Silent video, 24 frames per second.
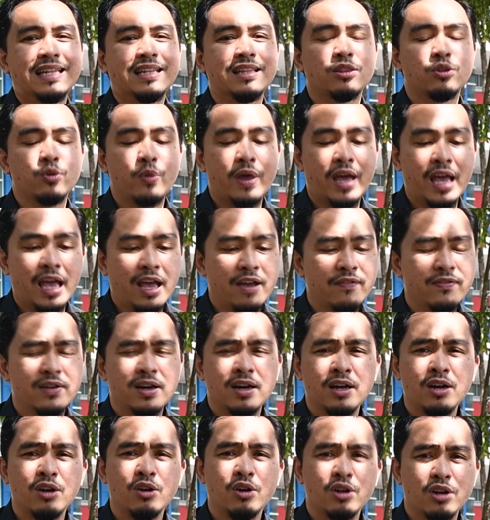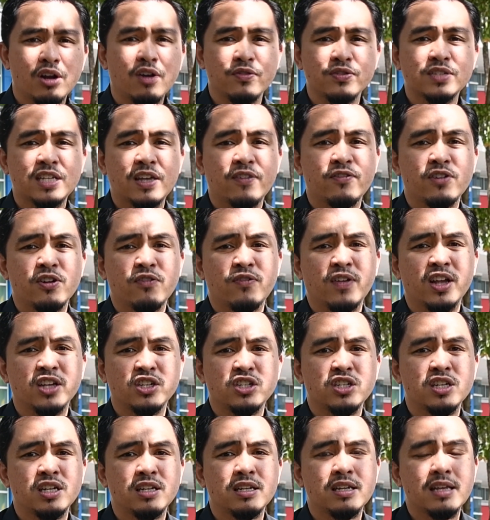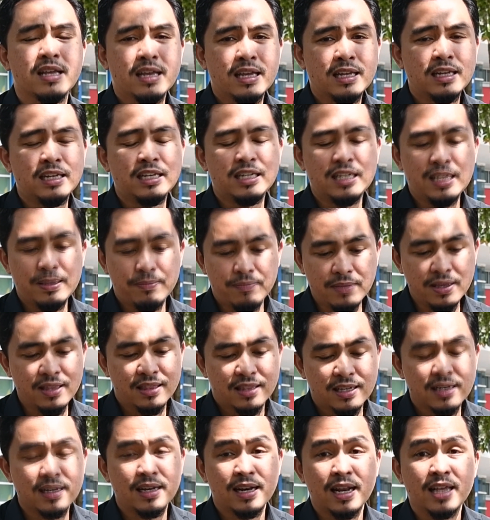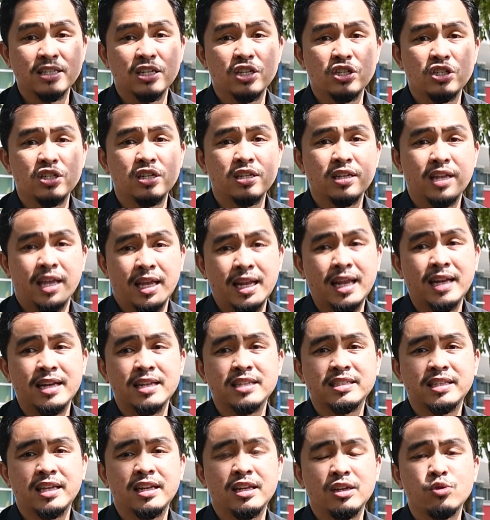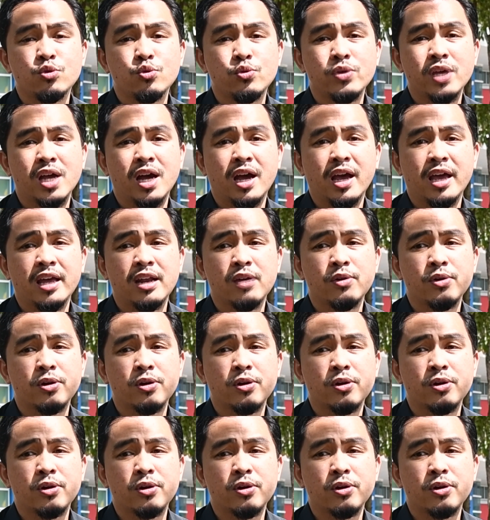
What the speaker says: to have a lot of self-reflection, deep internalization, and understanding who we are at our